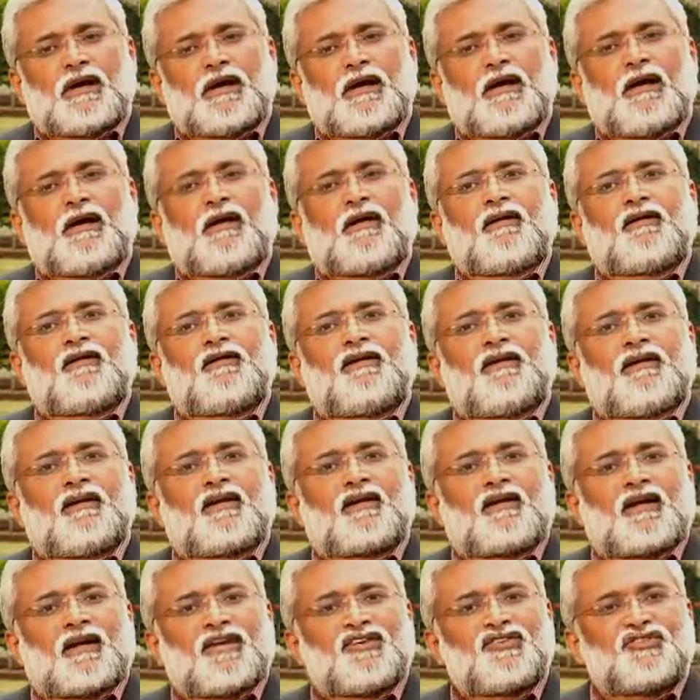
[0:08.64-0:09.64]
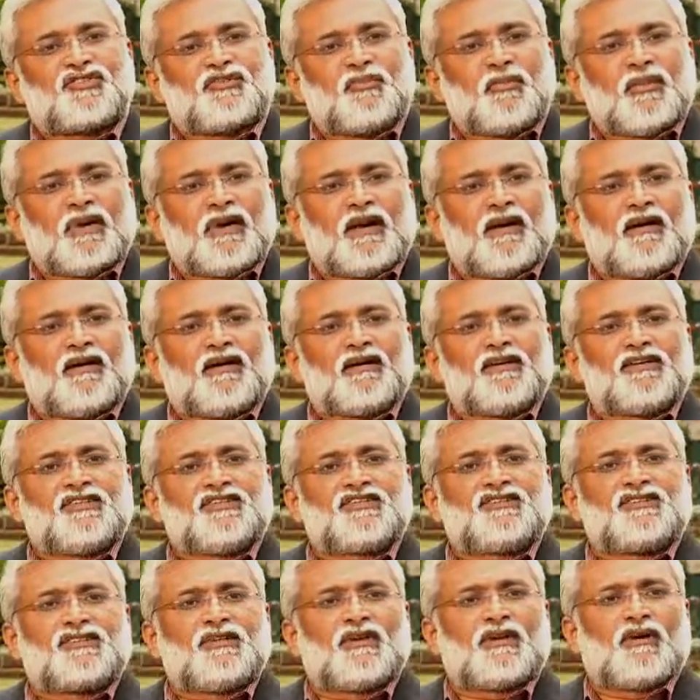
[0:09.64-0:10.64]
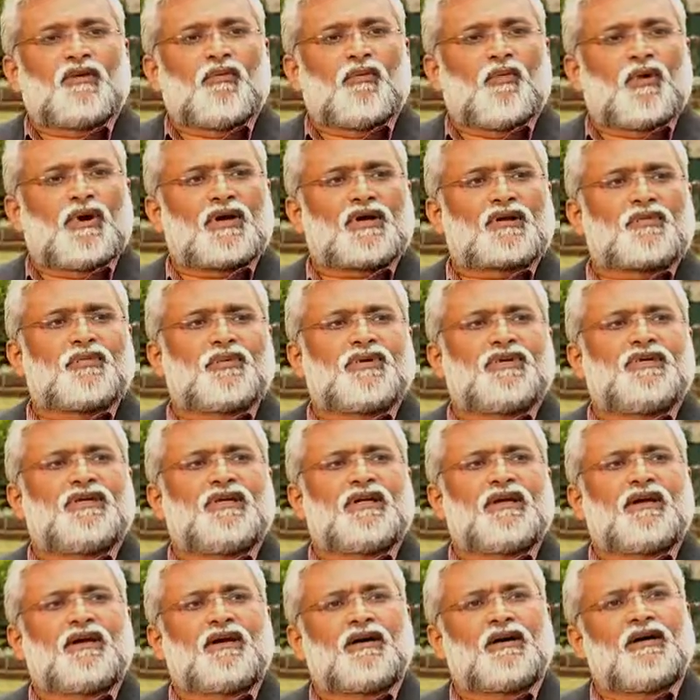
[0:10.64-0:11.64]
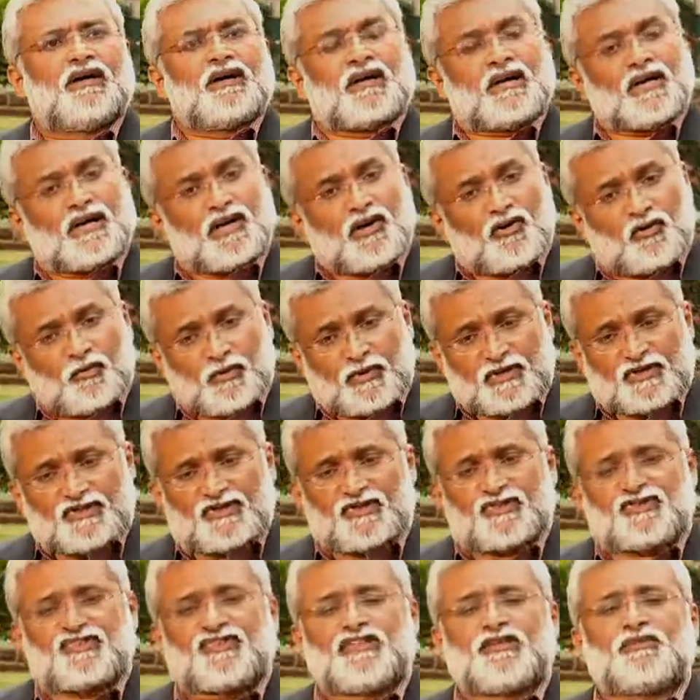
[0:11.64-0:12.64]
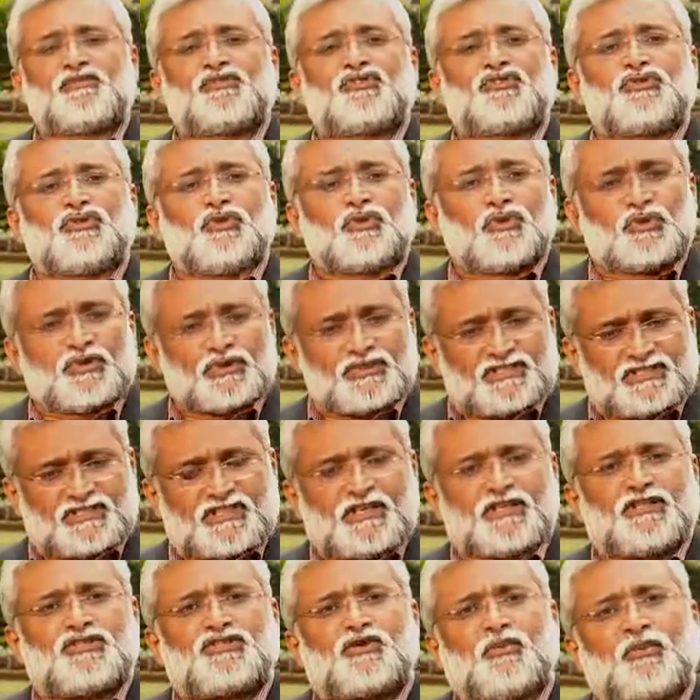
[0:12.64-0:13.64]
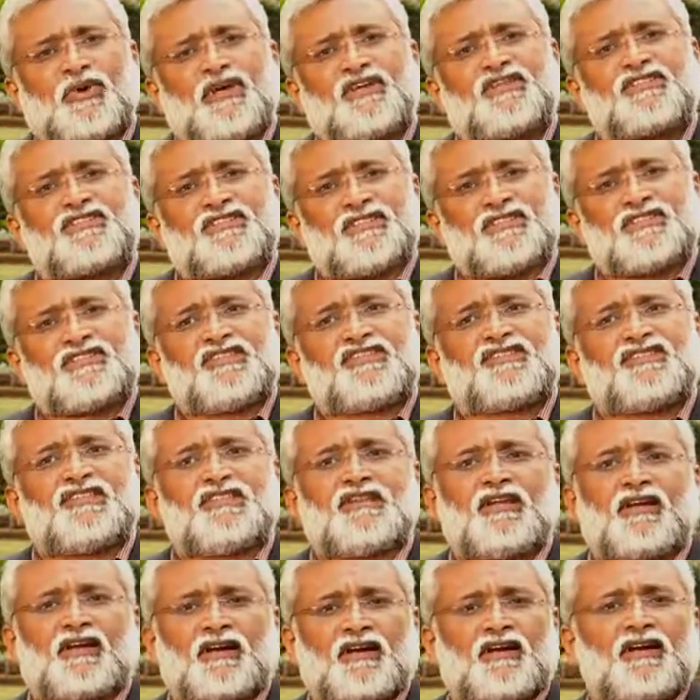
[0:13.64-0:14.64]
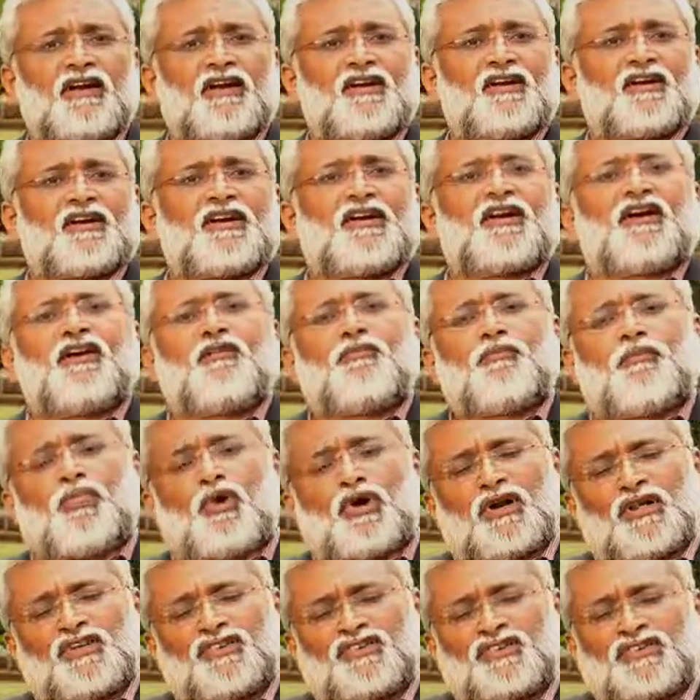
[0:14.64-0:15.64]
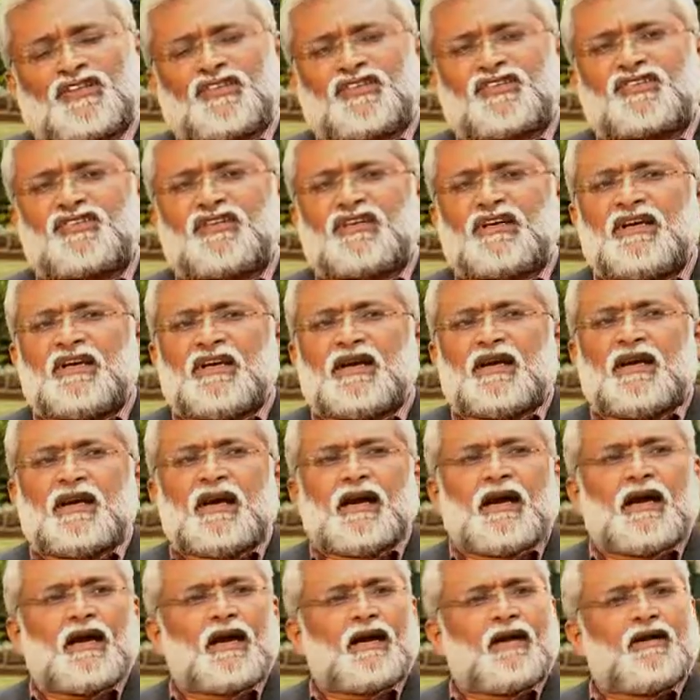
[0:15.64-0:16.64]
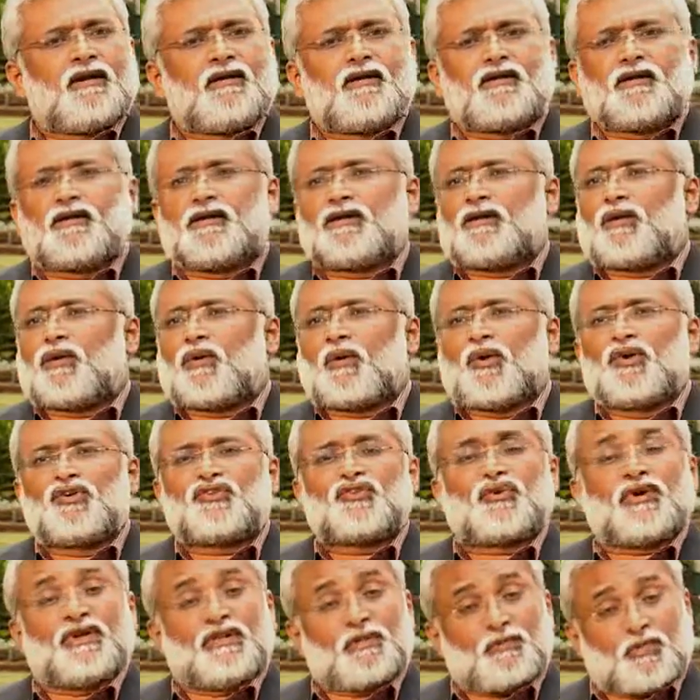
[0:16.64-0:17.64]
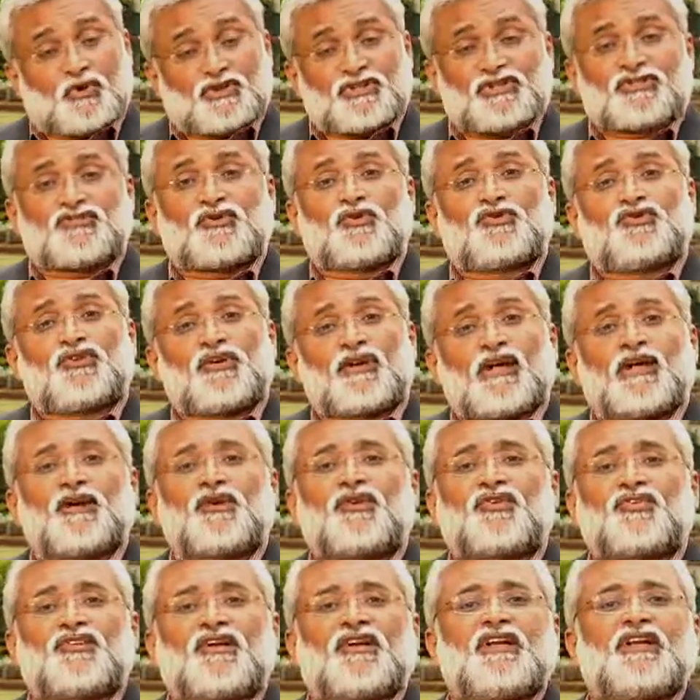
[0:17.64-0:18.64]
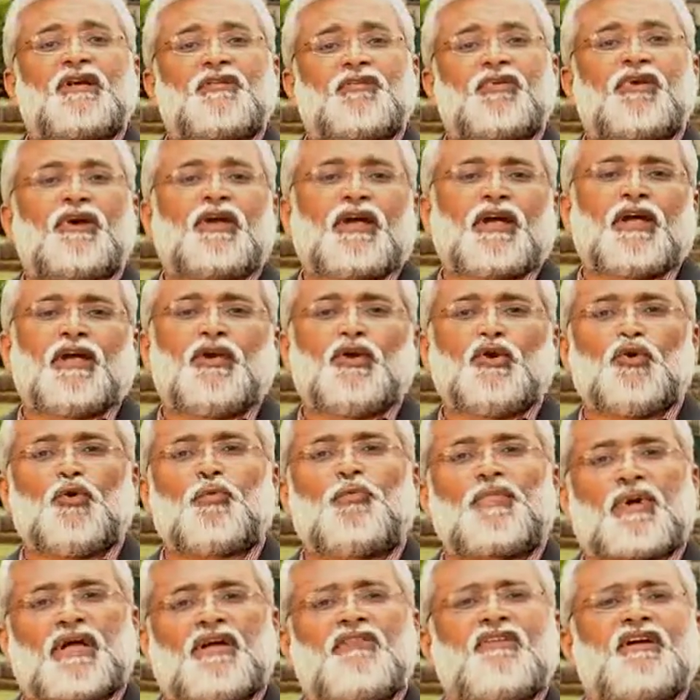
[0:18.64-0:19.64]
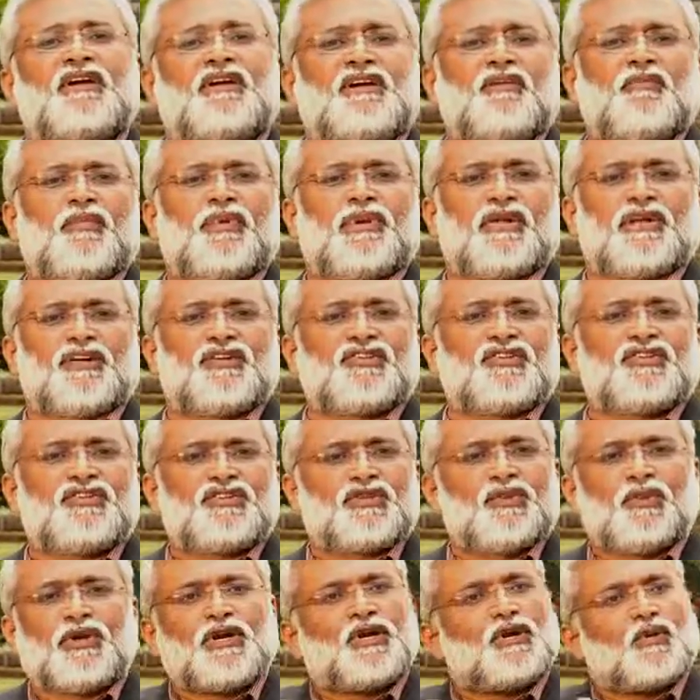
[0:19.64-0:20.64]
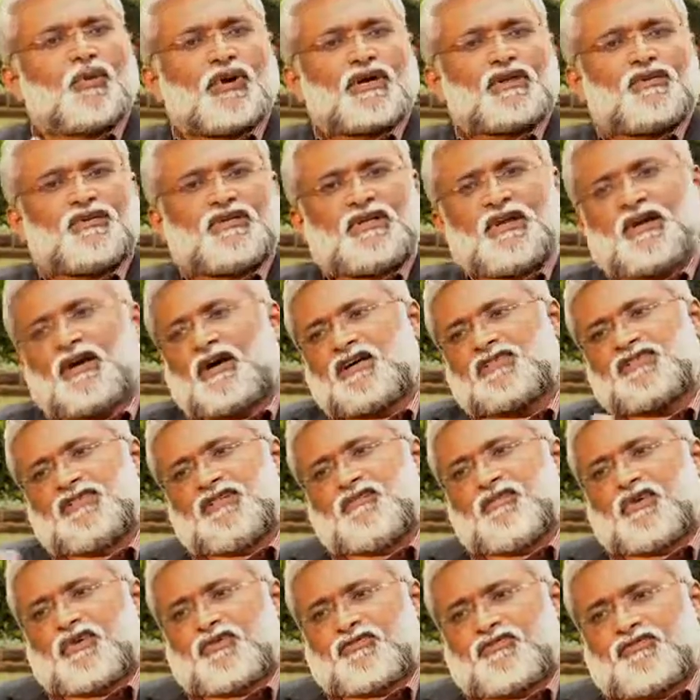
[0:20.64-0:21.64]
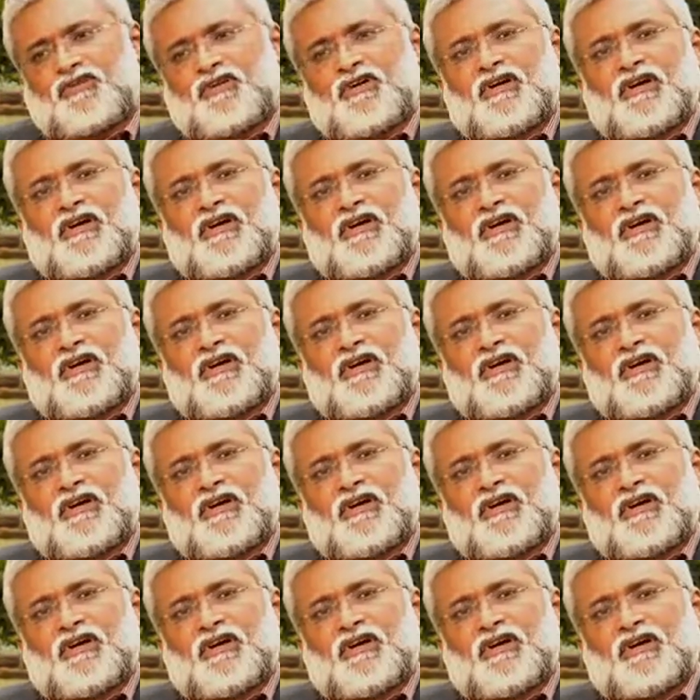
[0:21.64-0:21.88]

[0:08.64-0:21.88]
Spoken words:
and the rice millers, work with the government systems to make changes in the regulatory policies, and the project is also trying to set up a new private company. In the sense, you need to work with a large number of